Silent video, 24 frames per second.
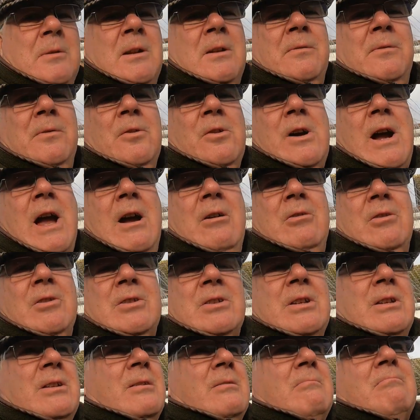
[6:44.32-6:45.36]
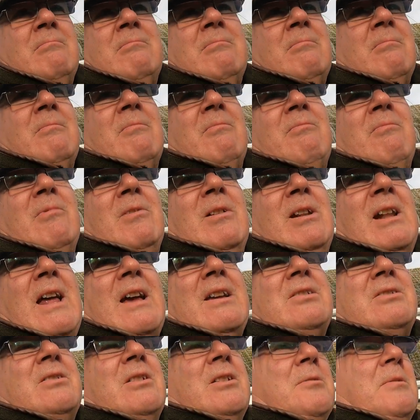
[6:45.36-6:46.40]
24 hours in
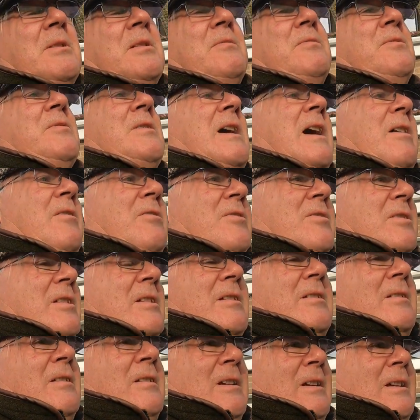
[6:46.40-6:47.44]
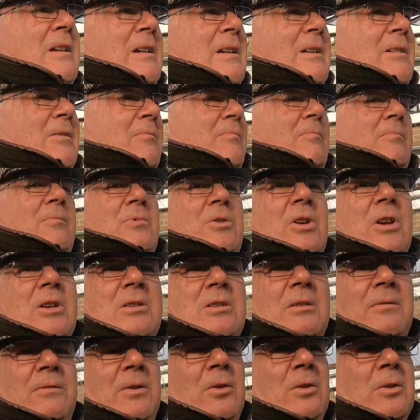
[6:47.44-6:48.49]
Leicester, 24 hours in
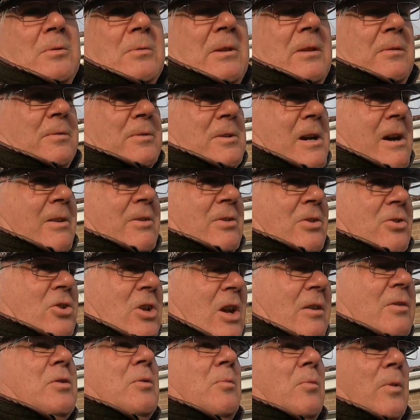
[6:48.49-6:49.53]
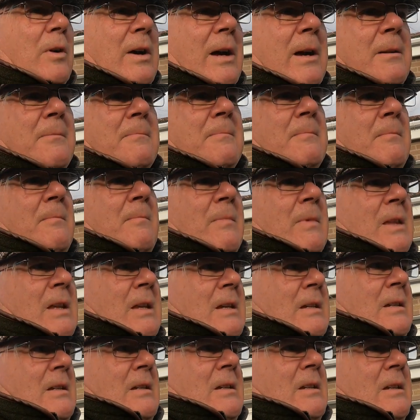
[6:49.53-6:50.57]
Chesterfield, 24 hours in Sheffield, somewhere.
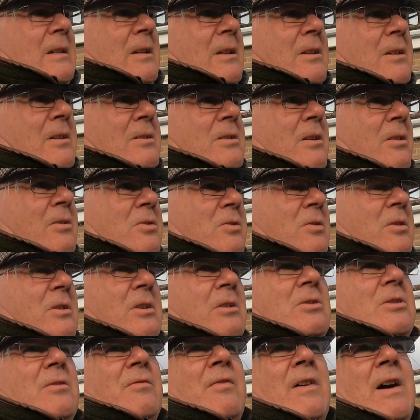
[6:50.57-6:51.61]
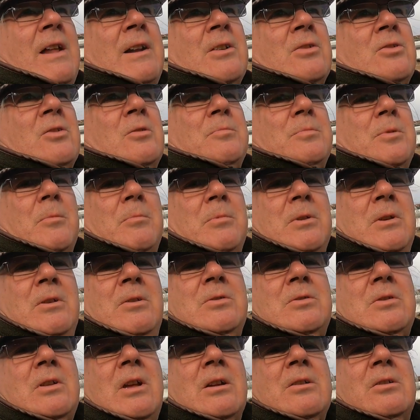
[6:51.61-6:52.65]
So I shall use the van. I'll
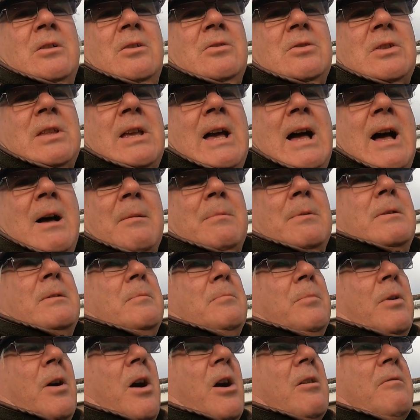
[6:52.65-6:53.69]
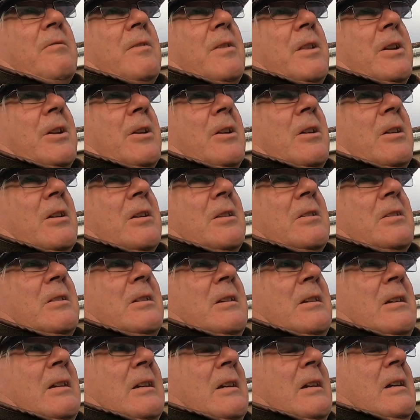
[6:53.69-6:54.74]
use the app, park for the night.
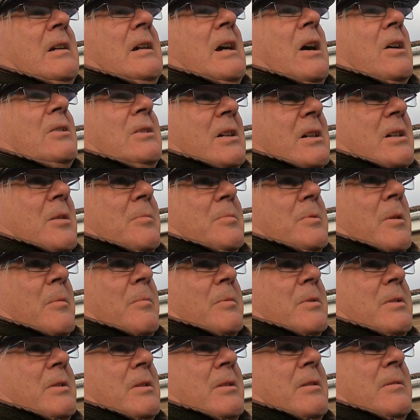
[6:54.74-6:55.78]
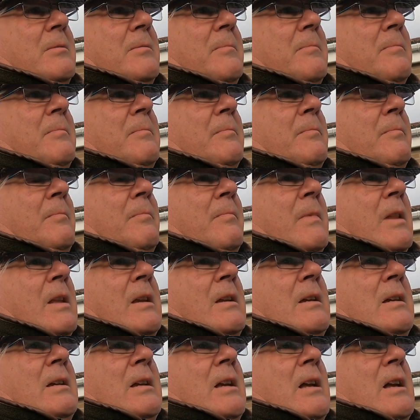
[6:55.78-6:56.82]
I'll take a Brompton
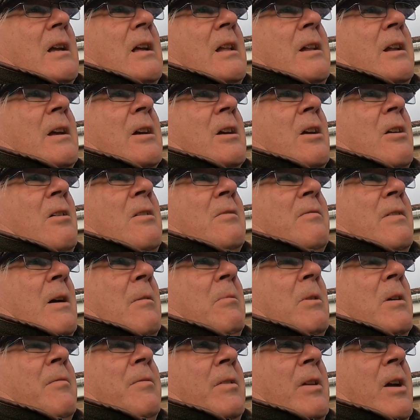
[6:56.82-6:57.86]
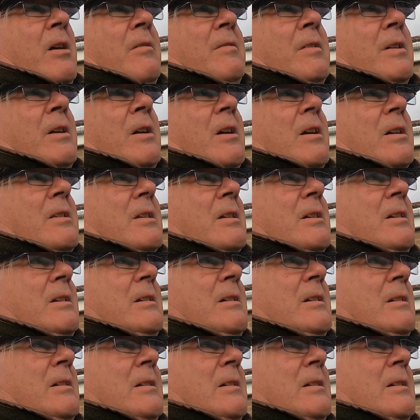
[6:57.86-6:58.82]
and I'll go in the van. We'll have an overnighter,